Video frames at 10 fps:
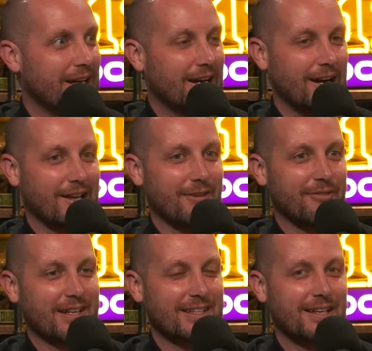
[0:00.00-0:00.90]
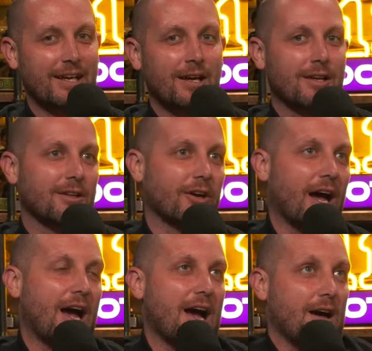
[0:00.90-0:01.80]
the fact that, look,
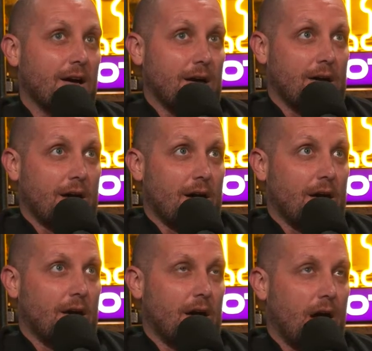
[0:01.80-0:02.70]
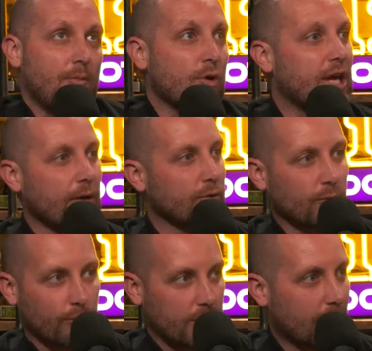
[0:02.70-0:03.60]
I'm okay with
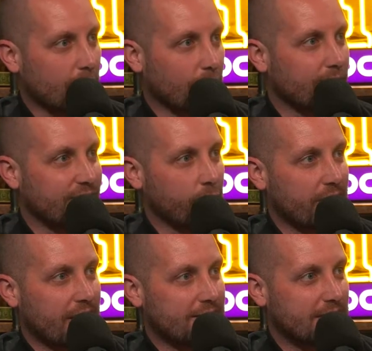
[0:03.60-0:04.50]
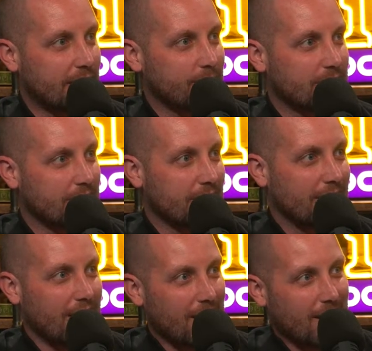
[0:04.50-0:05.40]
the World Cup going to 48 teams,
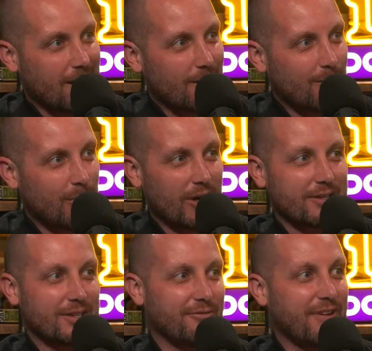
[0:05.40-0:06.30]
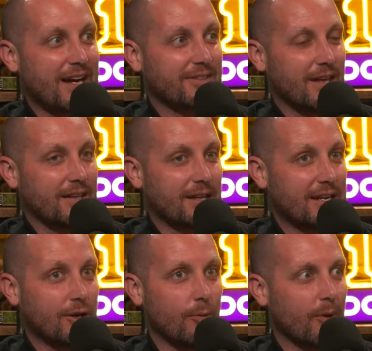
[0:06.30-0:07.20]
but the fact that
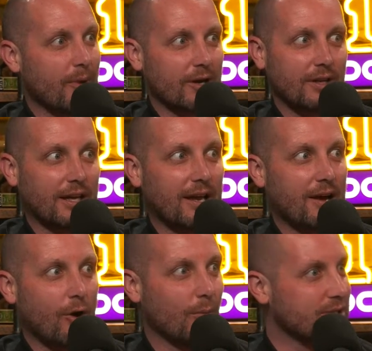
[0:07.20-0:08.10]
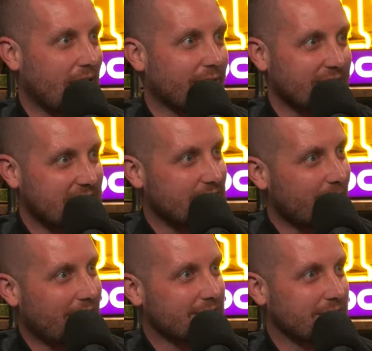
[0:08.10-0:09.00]
in Copa America, like almost every team
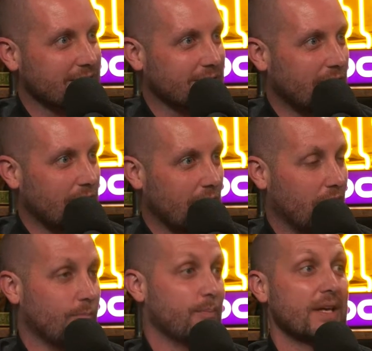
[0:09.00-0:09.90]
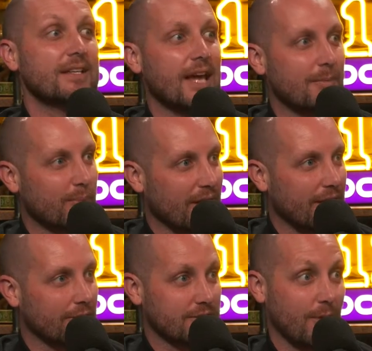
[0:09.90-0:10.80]
has a big name
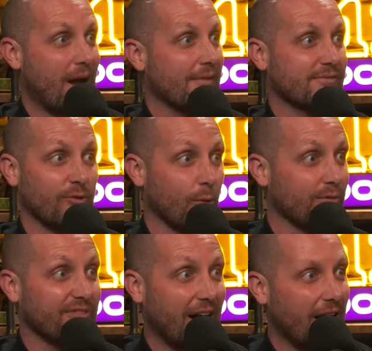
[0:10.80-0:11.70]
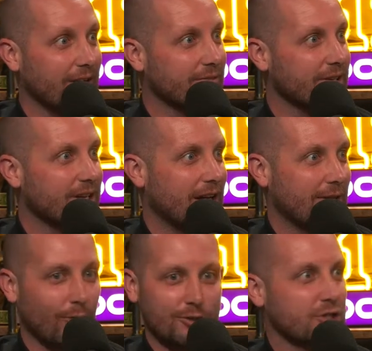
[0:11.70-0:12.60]
player, some have 4 or 5,
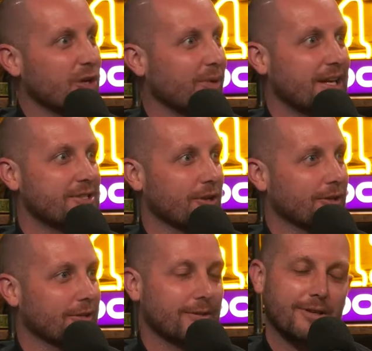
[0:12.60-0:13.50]
and they're all just going to play each other.